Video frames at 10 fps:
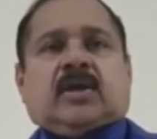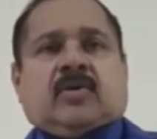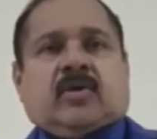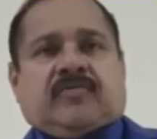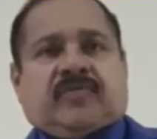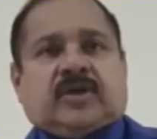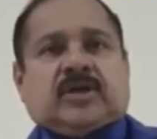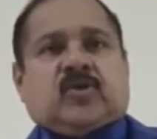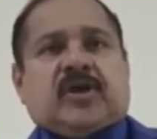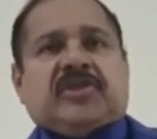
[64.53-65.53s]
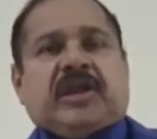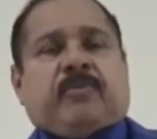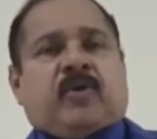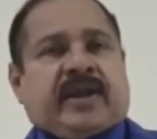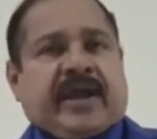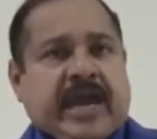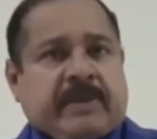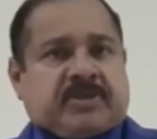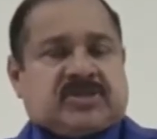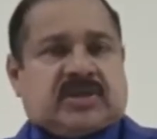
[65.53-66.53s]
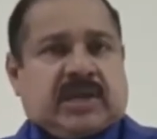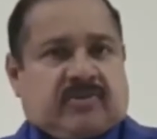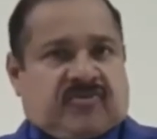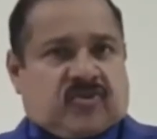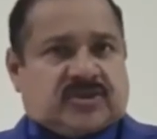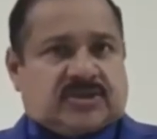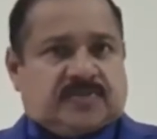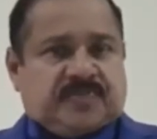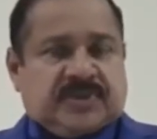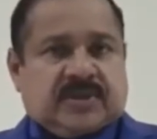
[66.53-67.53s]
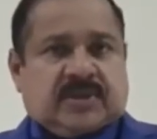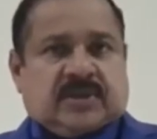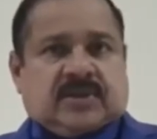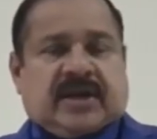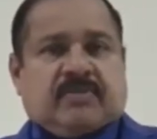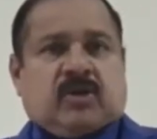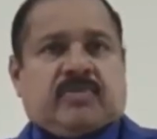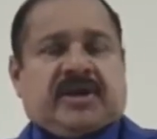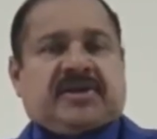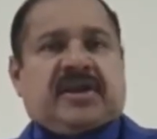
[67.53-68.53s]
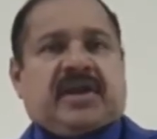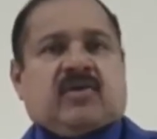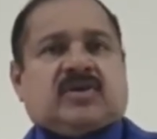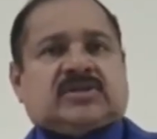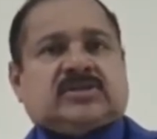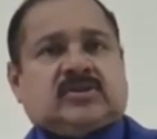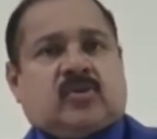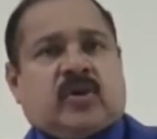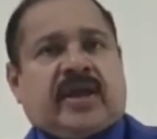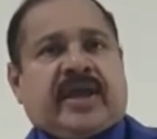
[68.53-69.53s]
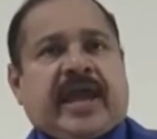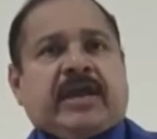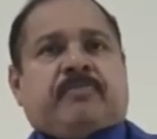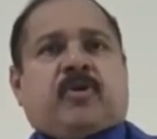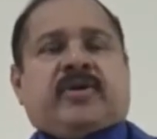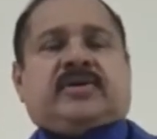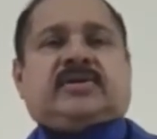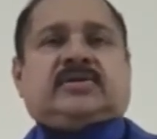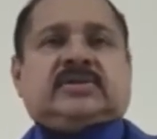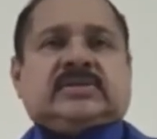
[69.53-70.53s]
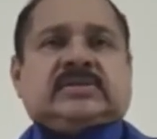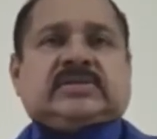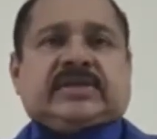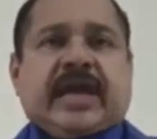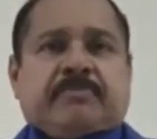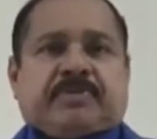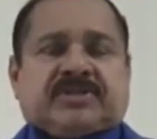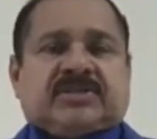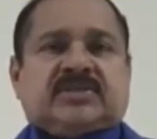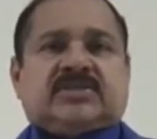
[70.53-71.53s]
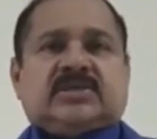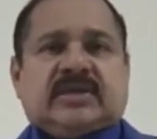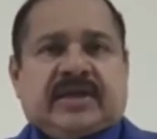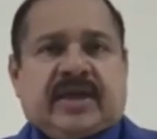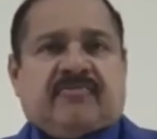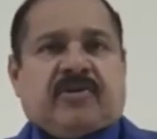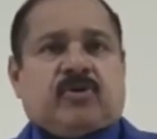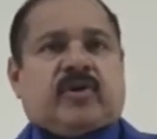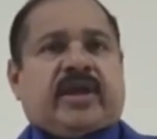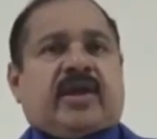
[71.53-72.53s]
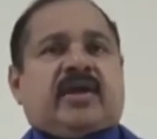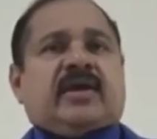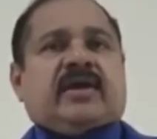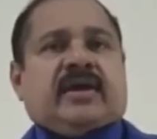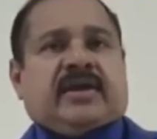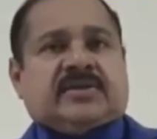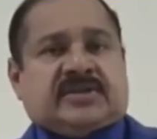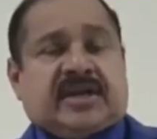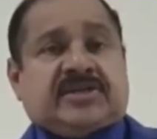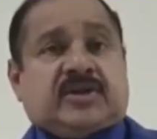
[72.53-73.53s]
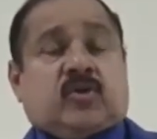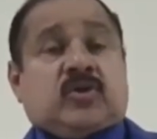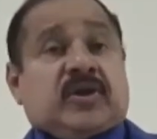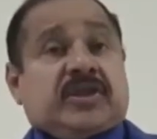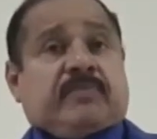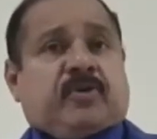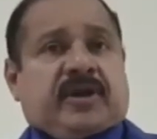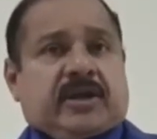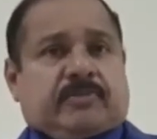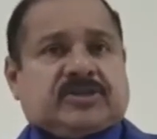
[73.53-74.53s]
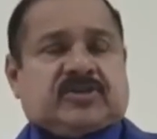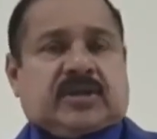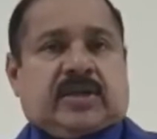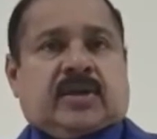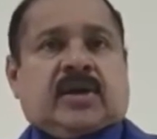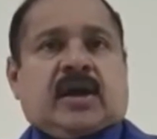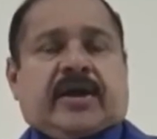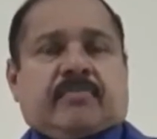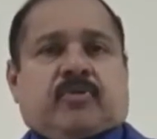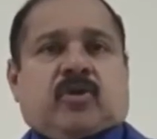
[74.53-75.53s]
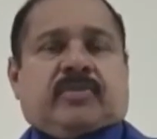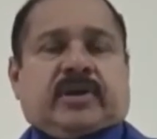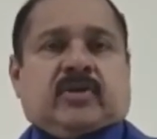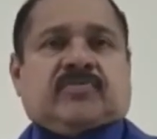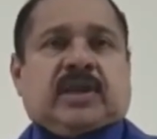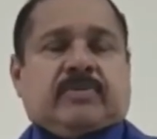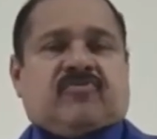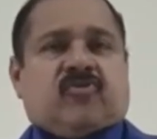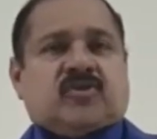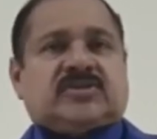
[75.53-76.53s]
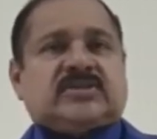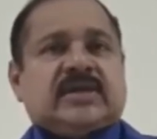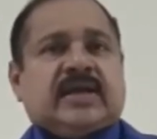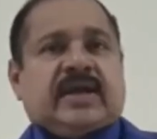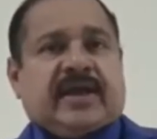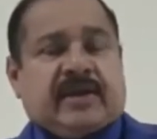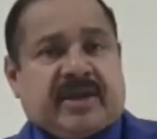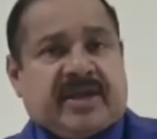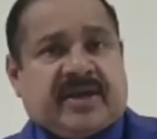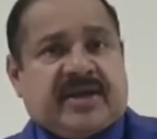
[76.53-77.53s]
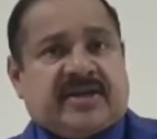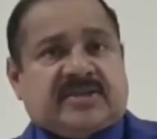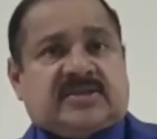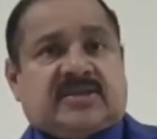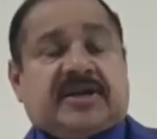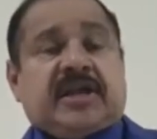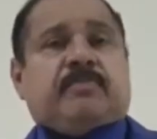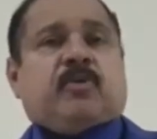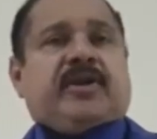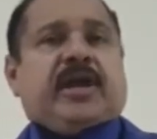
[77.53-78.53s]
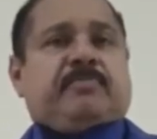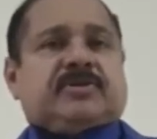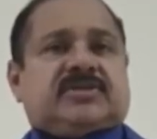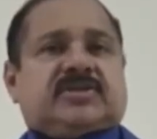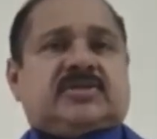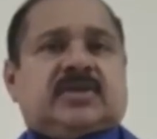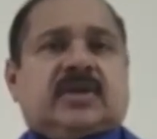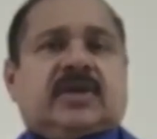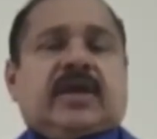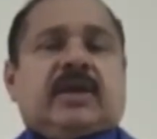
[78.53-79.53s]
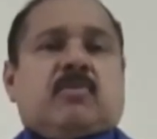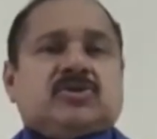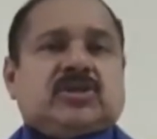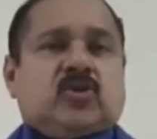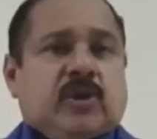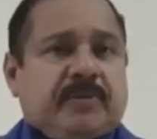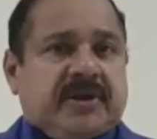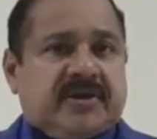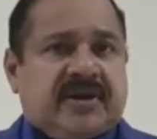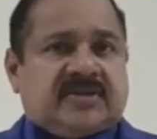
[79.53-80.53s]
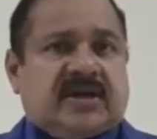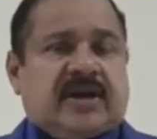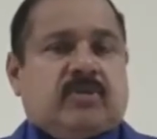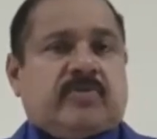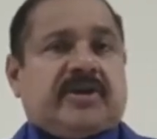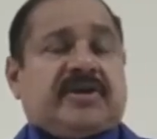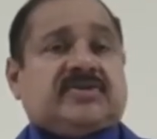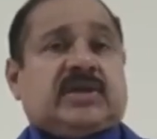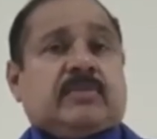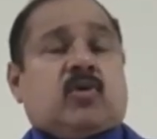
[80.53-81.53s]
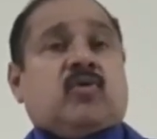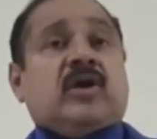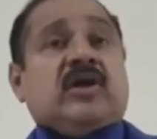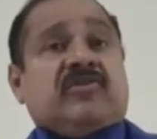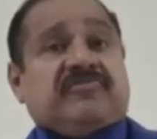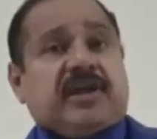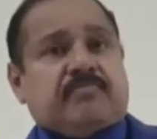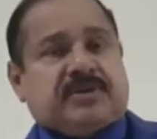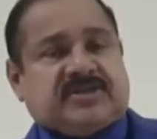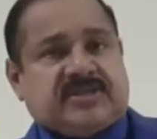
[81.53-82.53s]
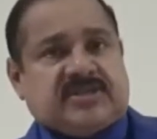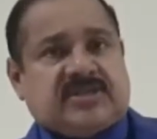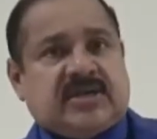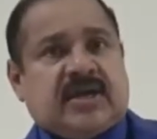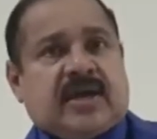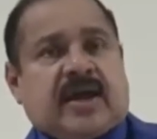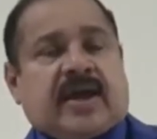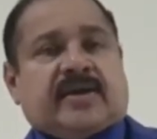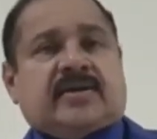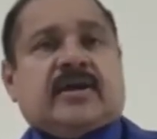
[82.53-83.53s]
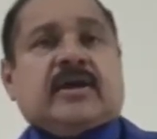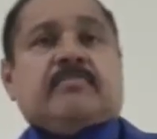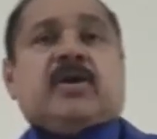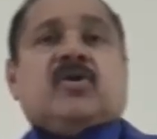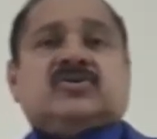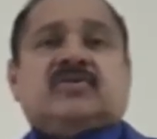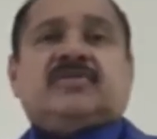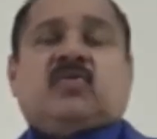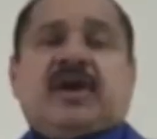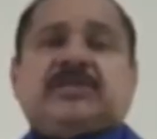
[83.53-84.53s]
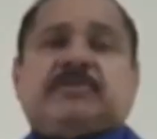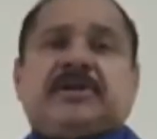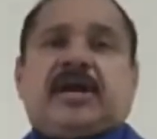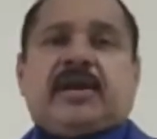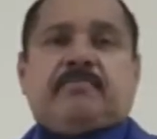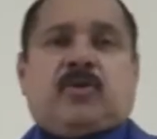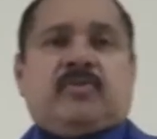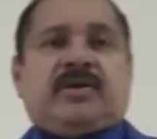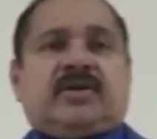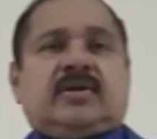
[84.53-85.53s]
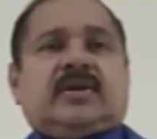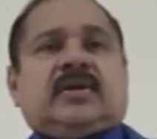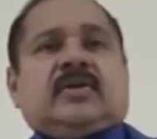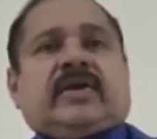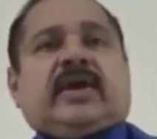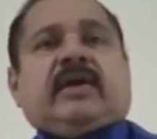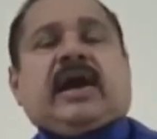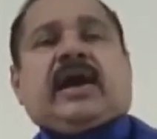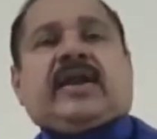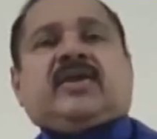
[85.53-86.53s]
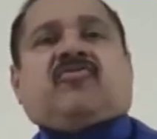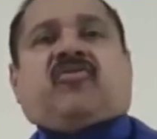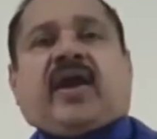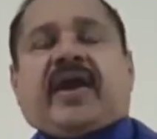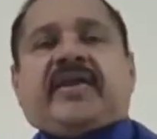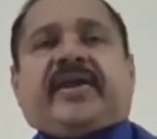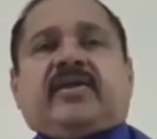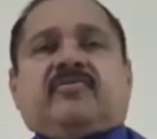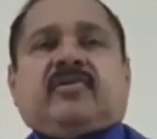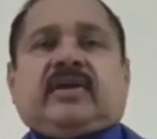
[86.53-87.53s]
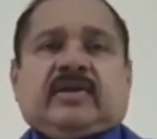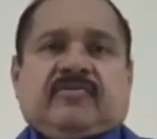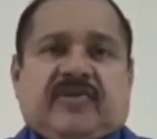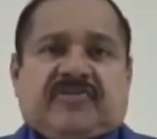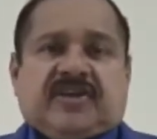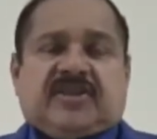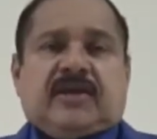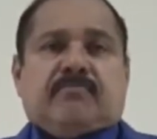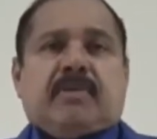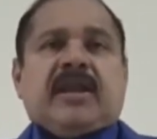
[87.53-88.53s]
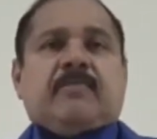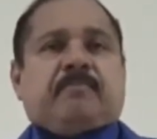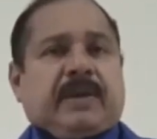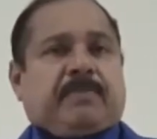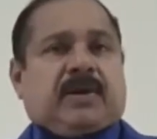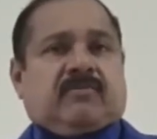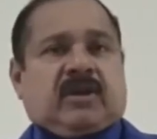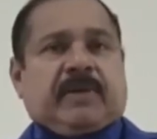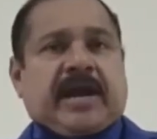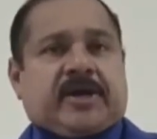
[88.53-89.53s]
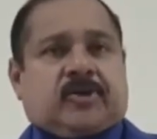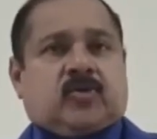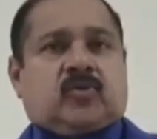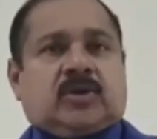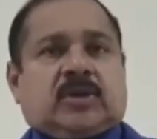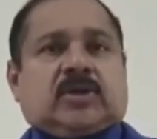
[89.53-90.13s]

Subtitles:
of 23.8% of the labor force. The unemployment rate in India was only 8.8% in February. It has reached now 23.8% of the unemployment of the labor force. In America, it is 13.8%. In most of the European countries, unemployment rate is above 15%. And because of the widespread unemployment, okay, another 553 million people will be added to